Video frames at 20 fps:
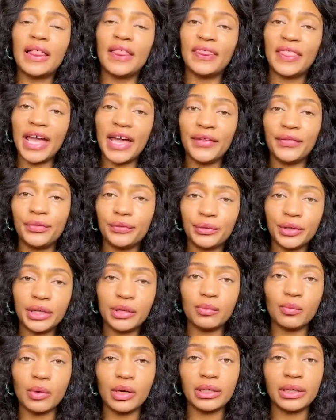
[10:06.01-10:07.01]
that
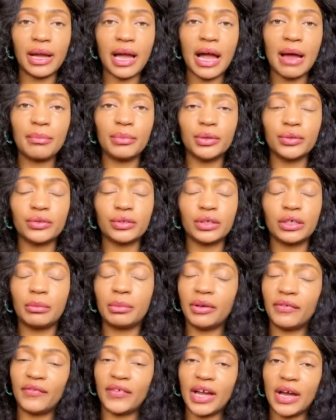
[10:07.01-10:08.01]
3-in-1 combo is going to
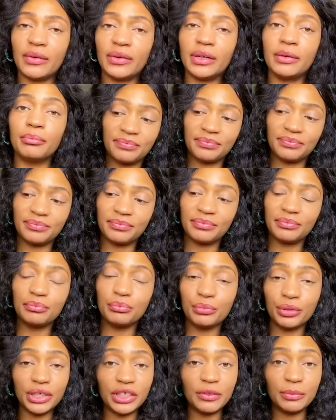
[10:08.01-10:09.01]
be found in
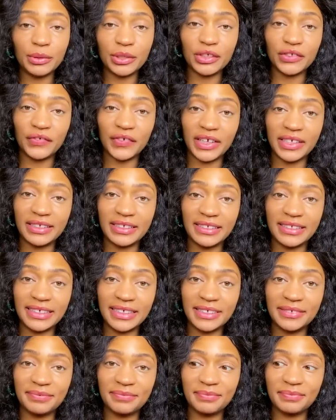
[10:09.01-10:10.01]
Britney Spears
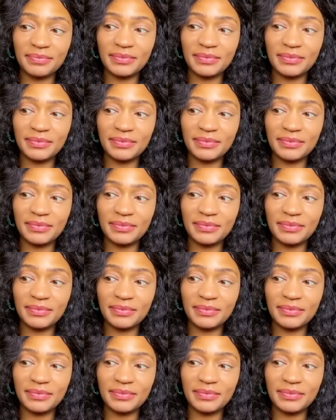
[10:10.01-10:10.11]
Fantasy.